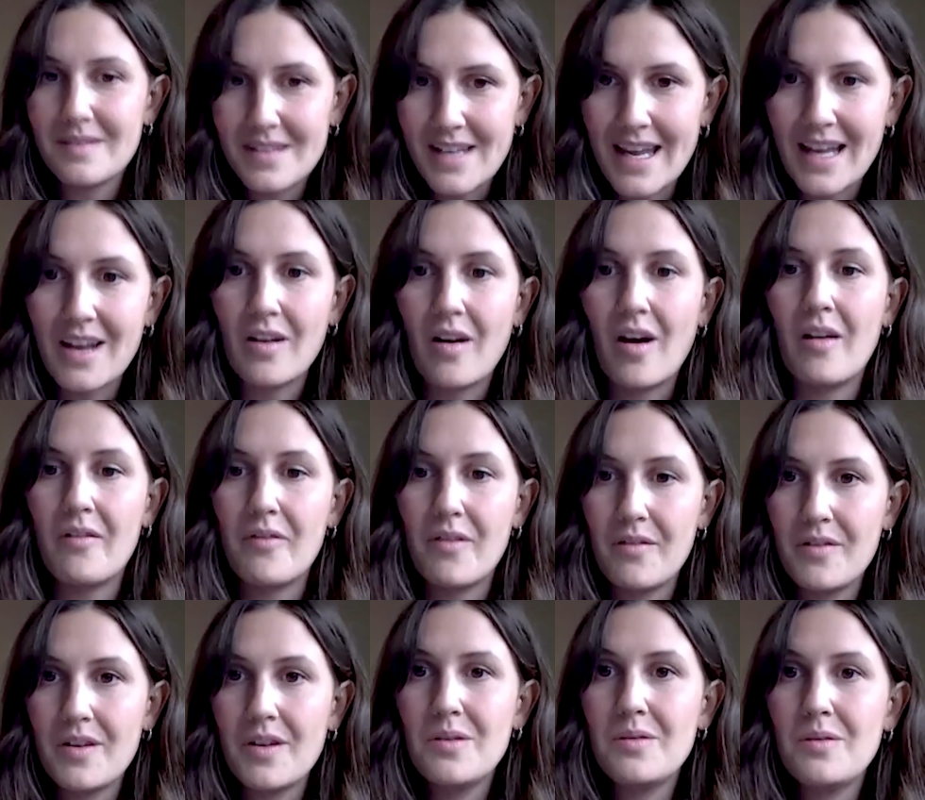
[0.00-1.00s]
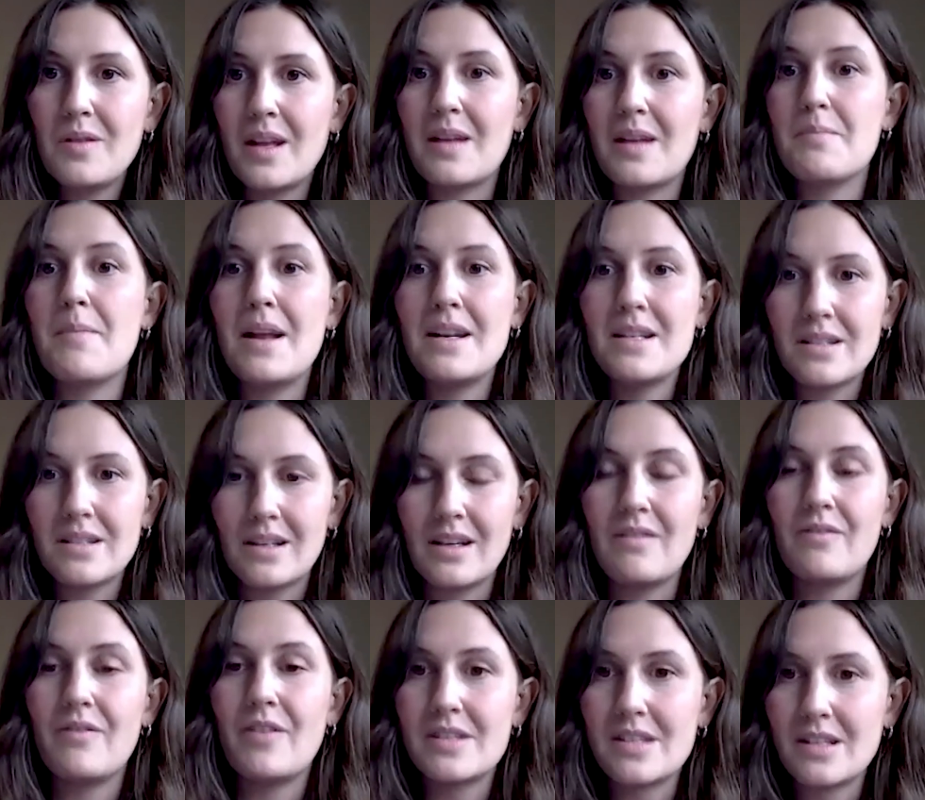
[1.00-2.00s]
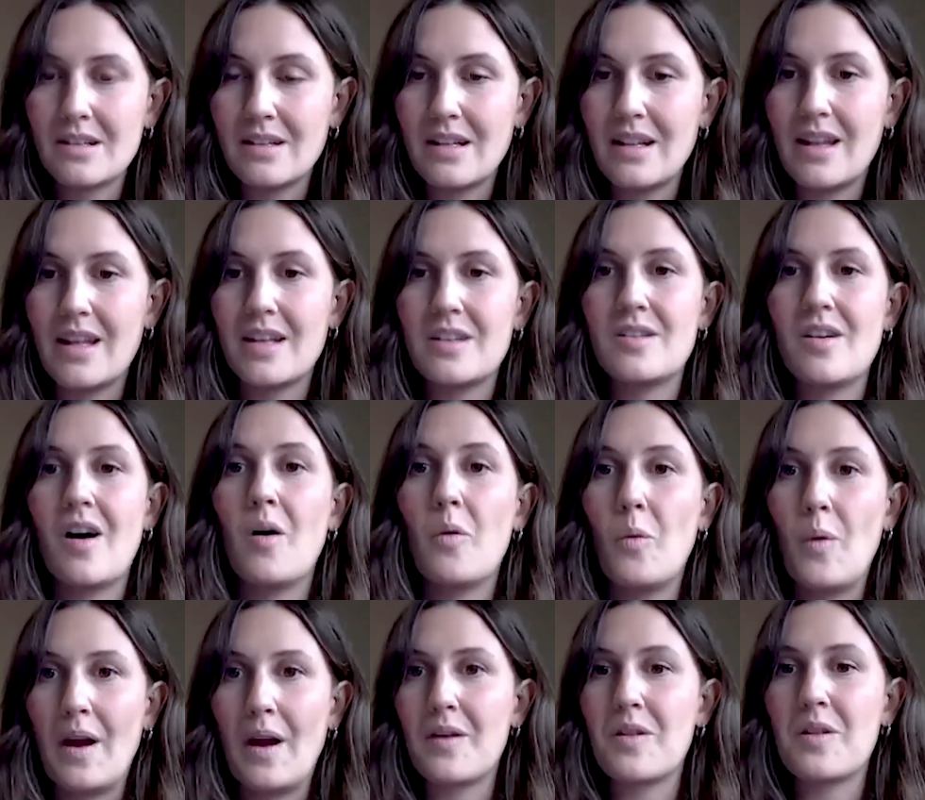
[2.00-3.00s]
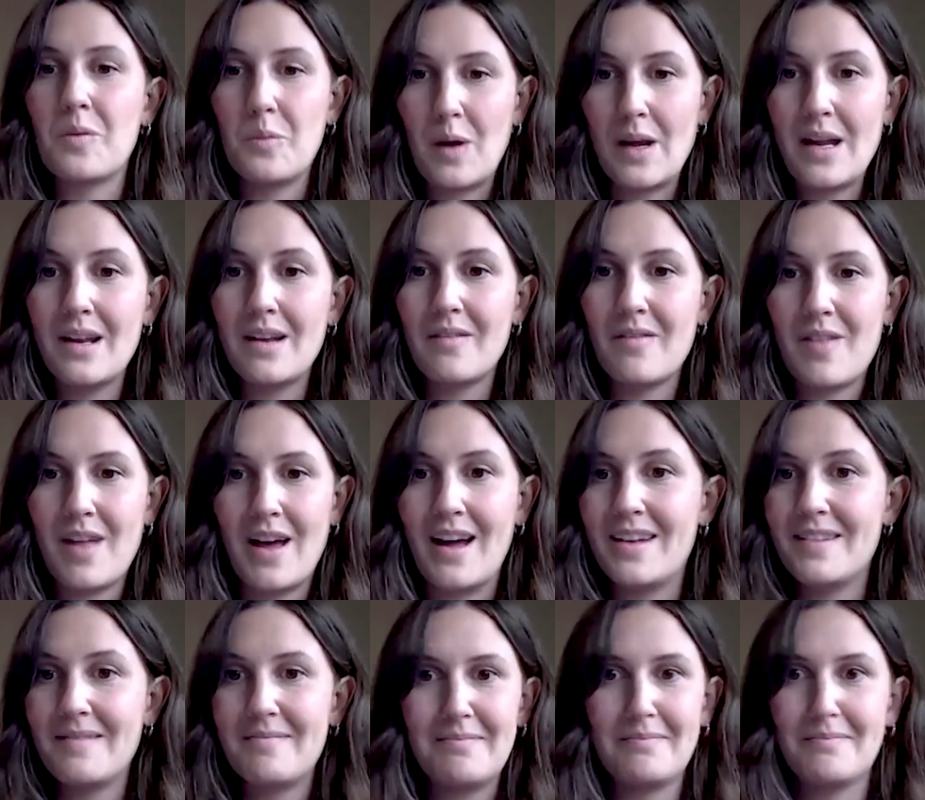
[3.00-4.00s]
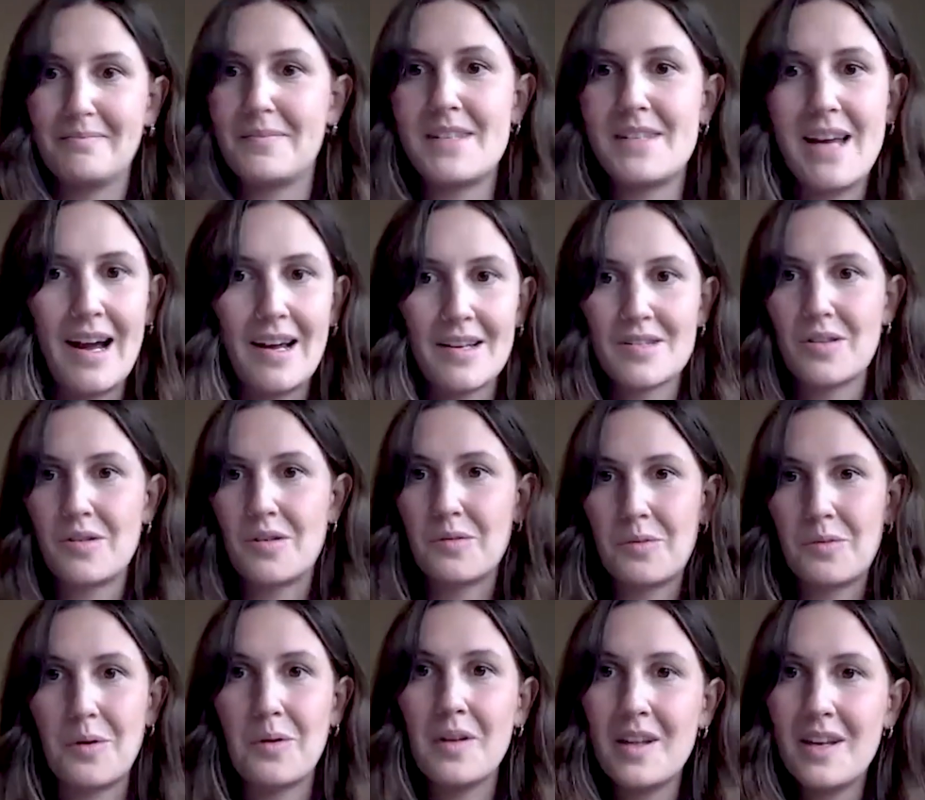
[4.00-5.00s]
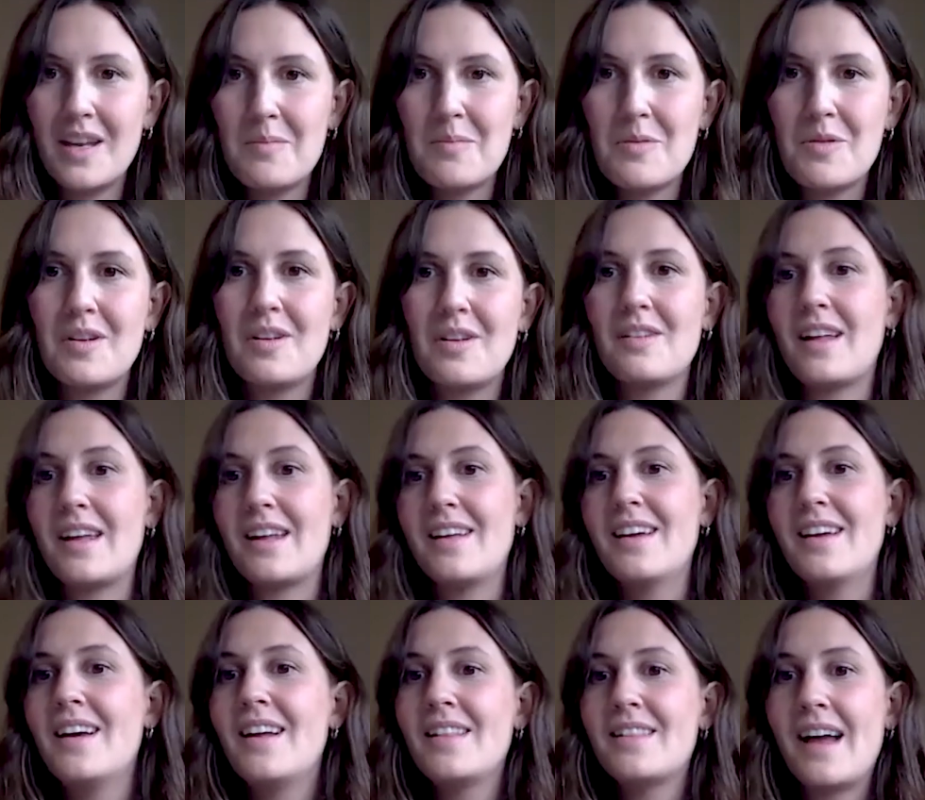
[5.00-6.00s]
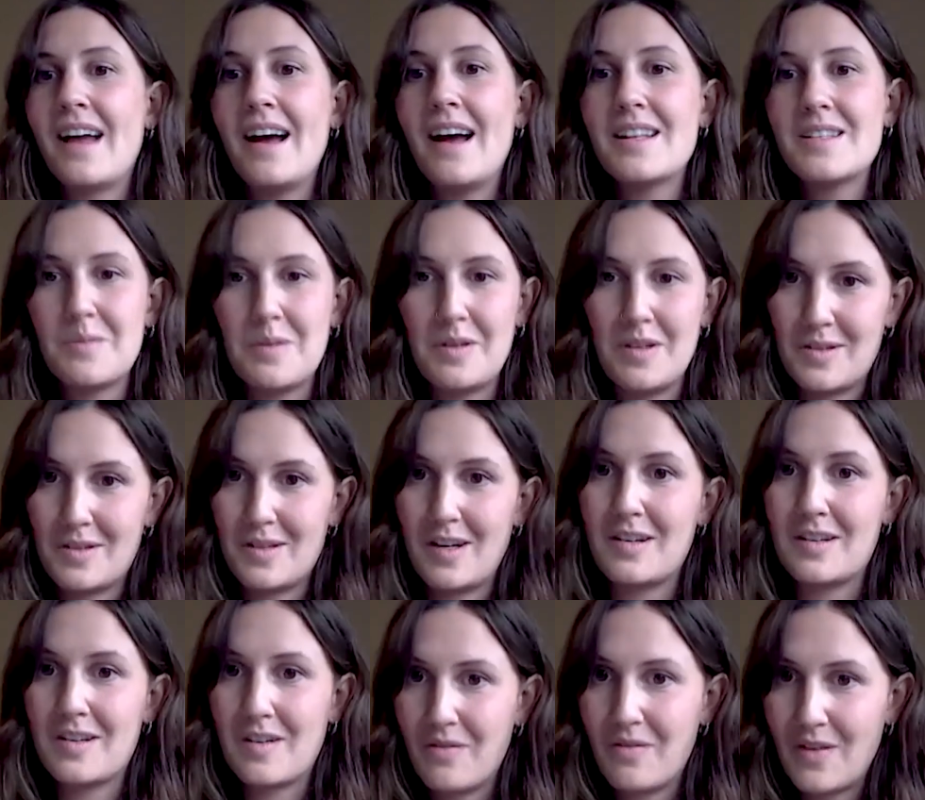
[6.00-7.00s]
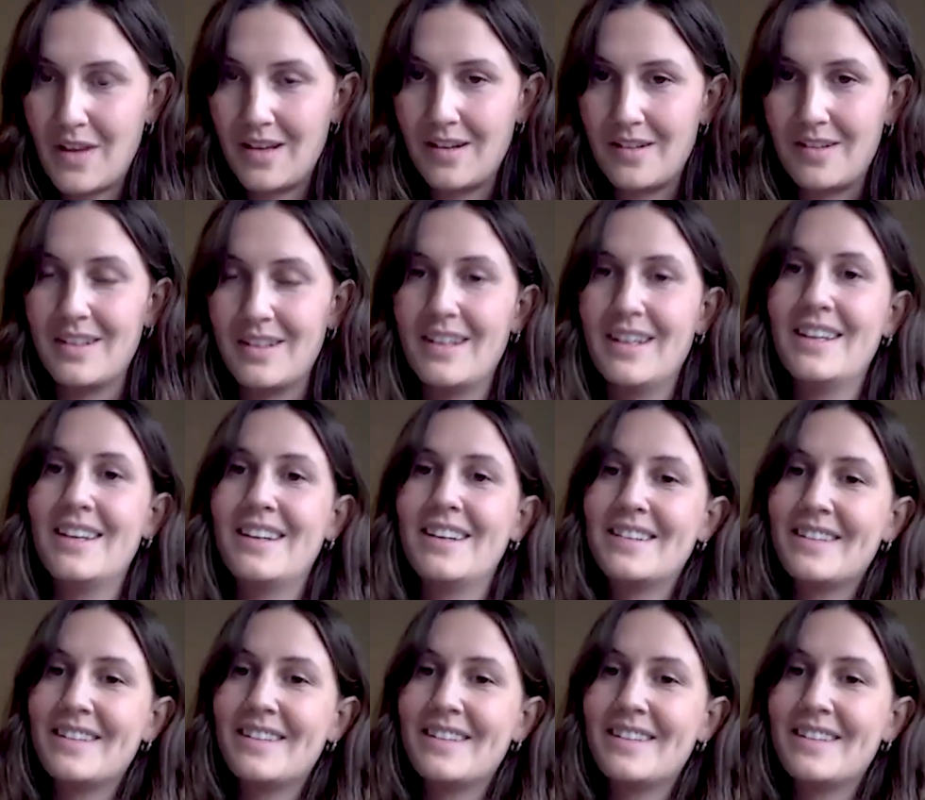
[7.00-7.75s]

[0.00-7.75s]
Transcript: take it off of you, like mentally, physically, like not wear the weight of that task or role anymore, like that's when you start to feel